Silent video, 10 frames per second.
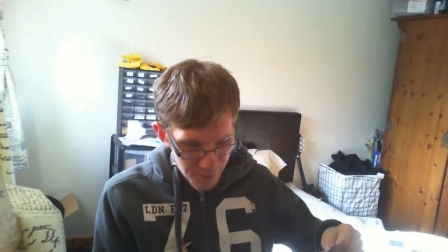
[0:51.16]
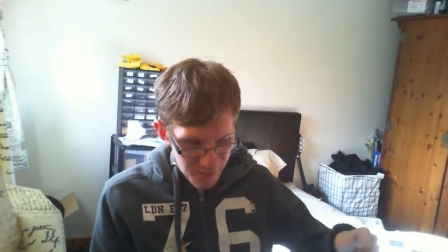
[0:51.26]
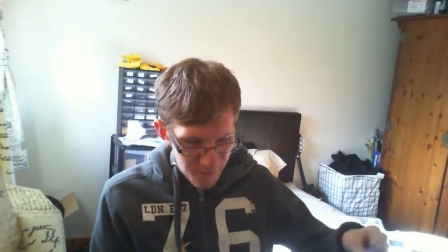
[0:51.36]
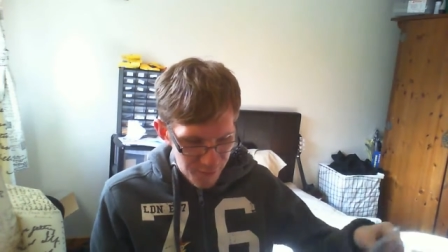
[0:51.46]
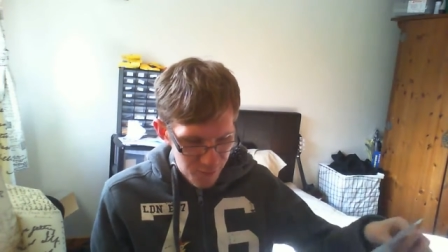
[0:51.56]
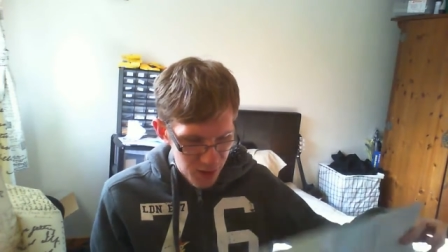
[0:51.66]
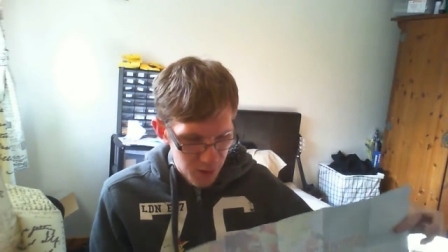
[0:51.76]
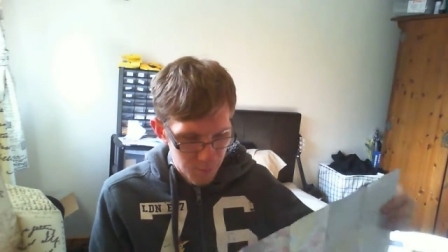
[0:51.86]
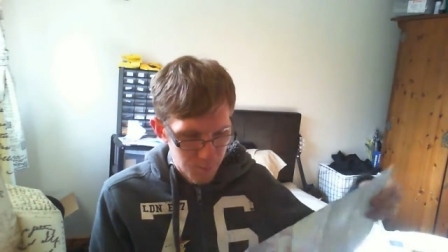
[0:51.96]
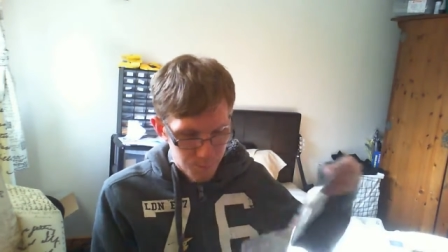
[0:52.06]
made of
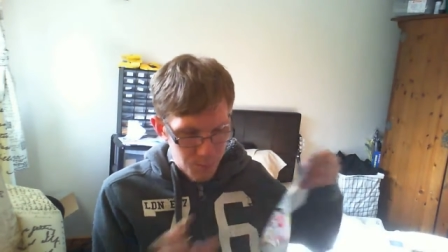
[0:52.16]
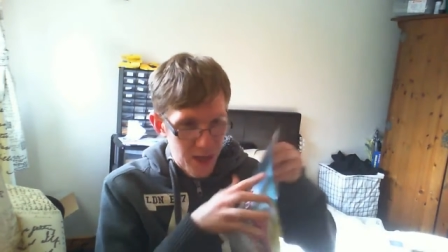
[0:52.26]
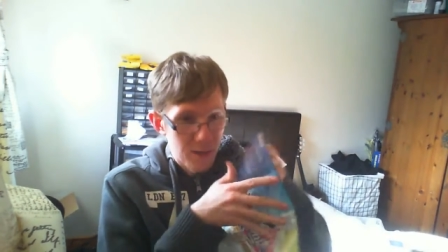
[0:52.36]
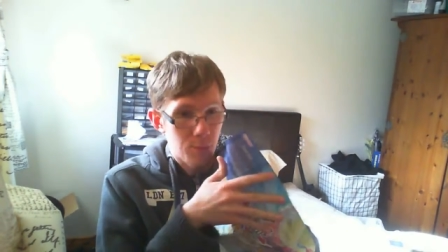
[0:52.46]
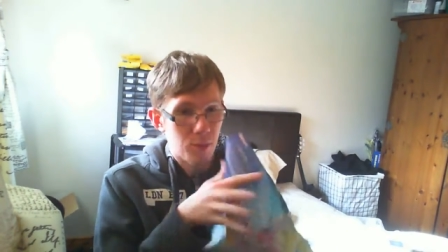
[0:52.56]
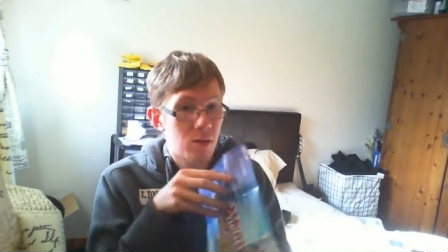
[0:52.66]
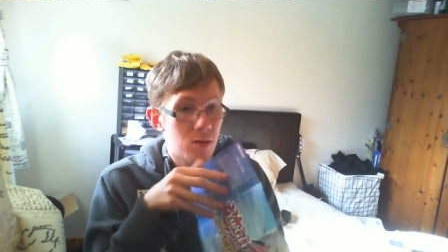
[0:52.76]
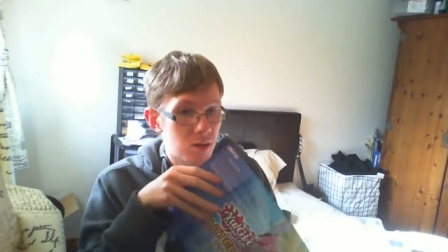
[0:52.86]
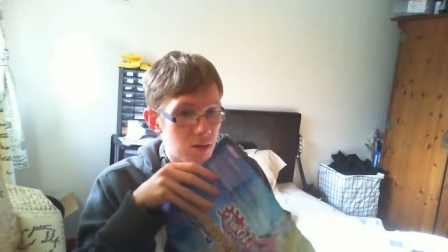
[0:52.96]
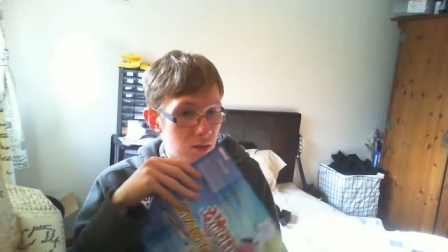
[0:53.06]
freaking paper.
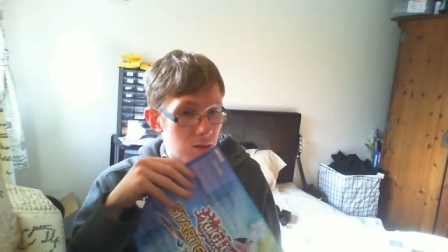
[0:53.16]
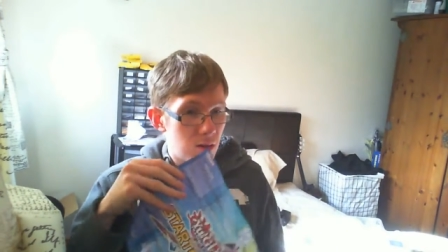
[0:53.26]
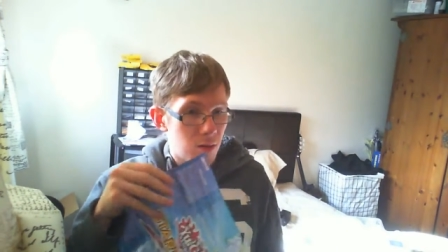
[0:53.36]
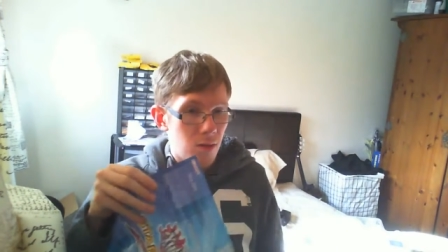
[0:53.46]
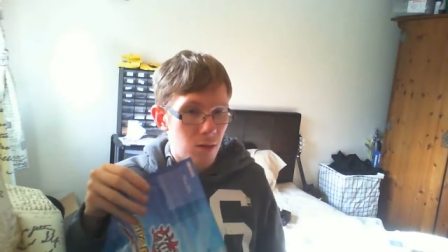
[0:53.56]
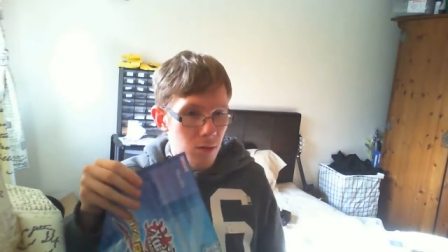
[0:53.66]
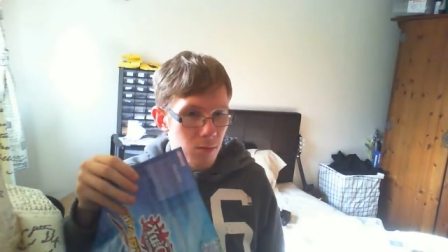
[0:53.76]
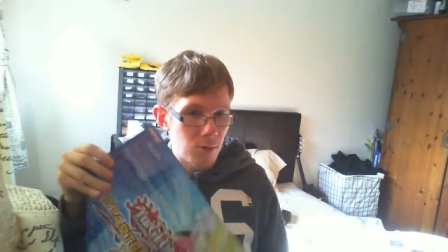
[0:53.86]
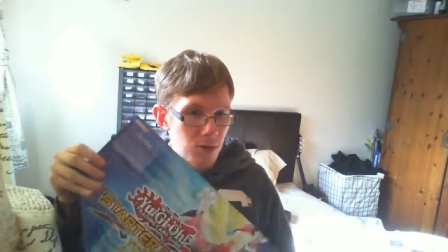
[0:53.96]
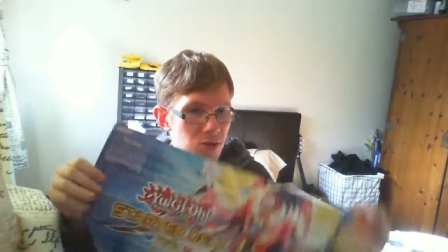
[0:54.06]

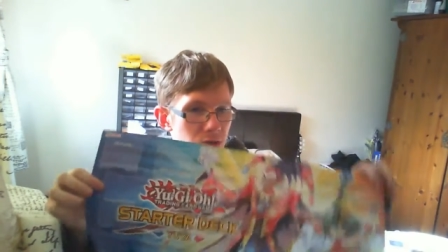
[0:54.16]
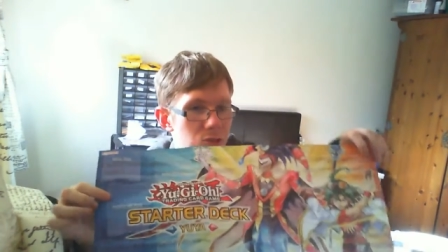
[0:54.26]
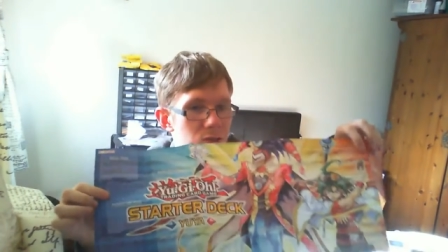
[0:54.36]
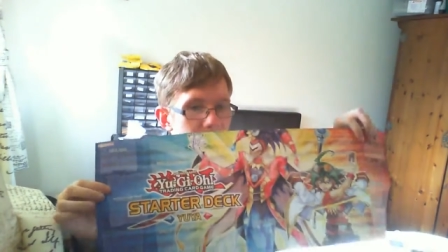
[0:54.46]
Which just